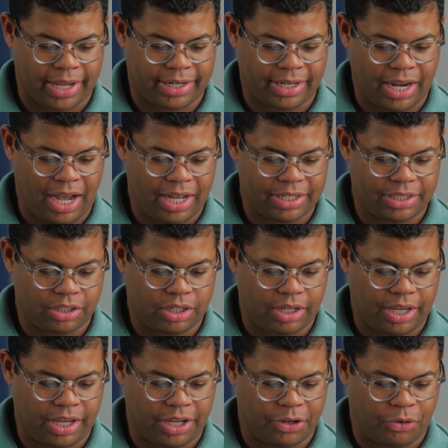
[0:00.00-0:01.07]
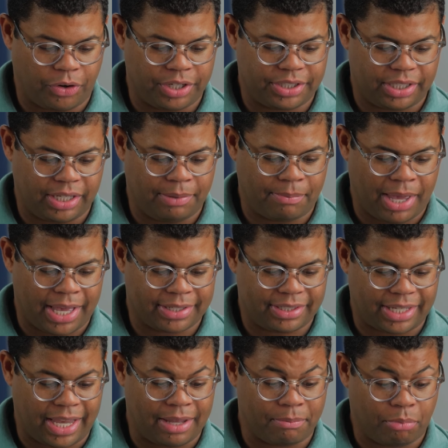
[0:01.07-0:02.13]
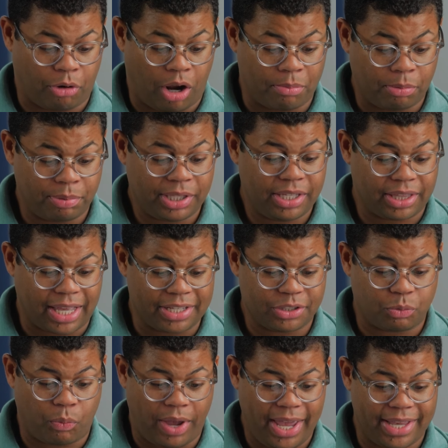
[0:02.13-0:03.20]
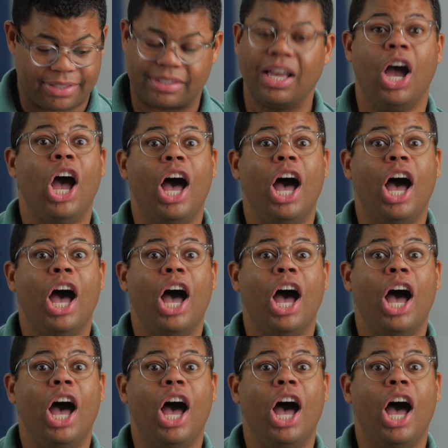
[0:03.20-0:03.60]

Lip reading: not a greasy mess, and probably less waste.